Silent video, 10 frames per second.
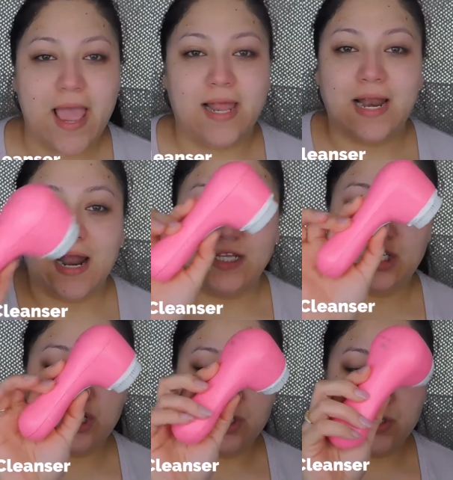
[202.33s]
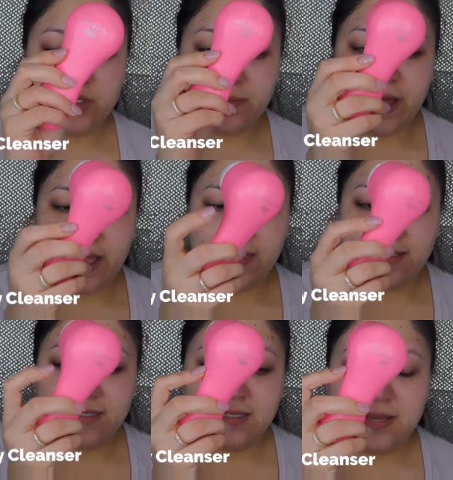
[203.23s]
And I like to use my,
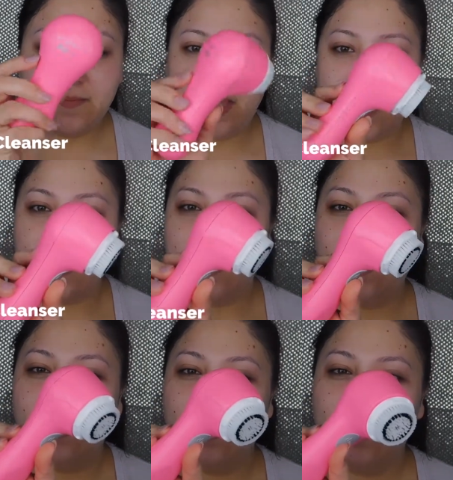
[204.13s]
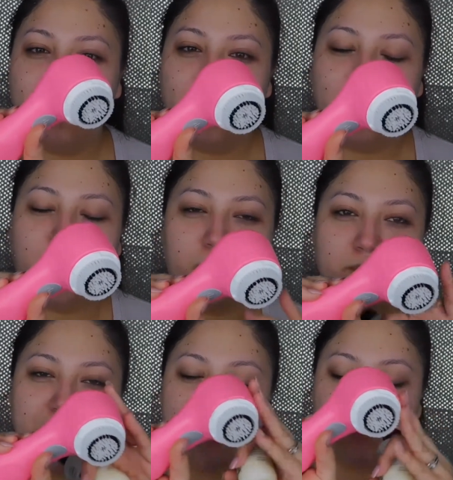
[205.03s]
this is a Mia um,
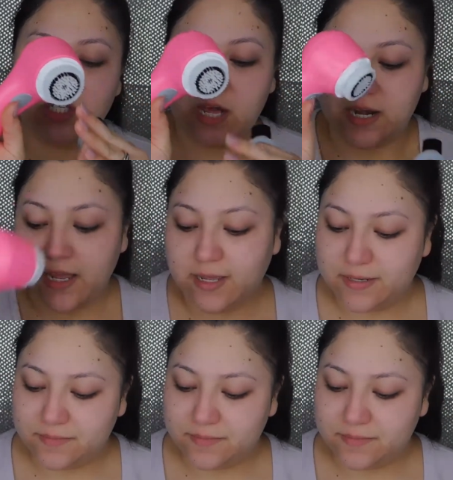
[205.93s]
Clarisonic.